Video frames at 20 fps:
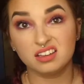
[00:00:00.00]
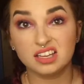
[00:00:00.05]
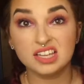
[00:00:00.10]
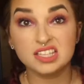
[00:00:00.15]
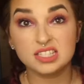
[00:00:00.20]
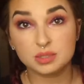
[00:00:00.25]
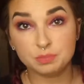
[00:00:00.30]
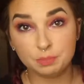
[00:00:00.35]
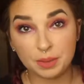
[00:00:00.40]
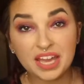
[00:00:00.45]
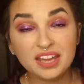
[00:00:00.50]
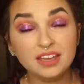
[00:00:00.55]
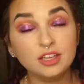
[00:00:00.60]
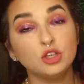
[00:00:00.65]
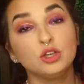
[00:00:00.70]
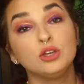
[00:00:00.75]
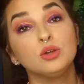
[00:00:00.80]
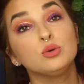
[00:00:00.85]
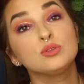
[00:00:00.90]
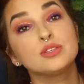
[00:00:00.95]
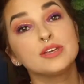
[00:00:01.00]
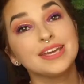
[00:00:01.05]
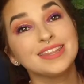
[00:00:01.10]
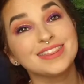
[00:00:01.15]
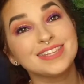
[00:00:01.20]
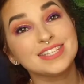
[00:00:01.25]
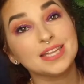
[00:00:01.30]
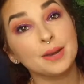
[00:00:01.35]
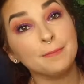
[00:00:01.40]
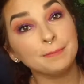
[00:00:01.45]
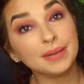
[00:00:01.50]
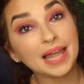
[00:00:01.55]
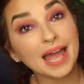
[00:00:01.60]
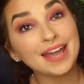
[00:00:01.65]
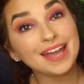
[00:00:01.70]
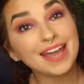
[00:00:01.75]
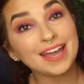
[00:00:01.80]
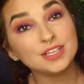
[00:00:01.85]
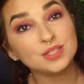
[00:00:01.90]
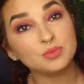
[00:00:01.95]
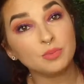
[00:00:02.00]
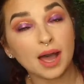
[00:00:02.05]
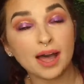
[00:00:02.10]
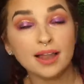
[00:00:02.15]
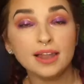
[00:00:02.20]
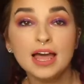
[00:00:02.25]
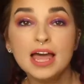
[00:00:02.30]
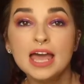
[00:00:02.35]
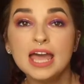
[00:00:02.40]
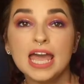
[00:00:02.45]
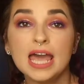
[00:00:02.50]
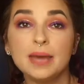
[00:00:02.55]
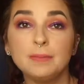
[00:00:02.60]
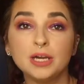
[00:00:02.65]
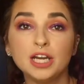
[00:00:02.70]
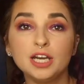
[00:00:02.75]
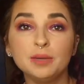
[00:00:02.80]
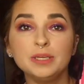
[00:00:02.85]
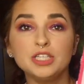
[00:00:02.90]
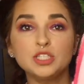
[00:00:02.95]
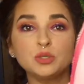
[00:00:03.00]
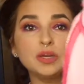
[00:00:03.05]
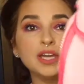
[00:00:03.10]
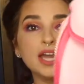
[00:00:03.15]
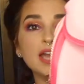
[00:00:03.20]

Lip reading: It's pink. You can also get this in black as well. And I'm going to be doing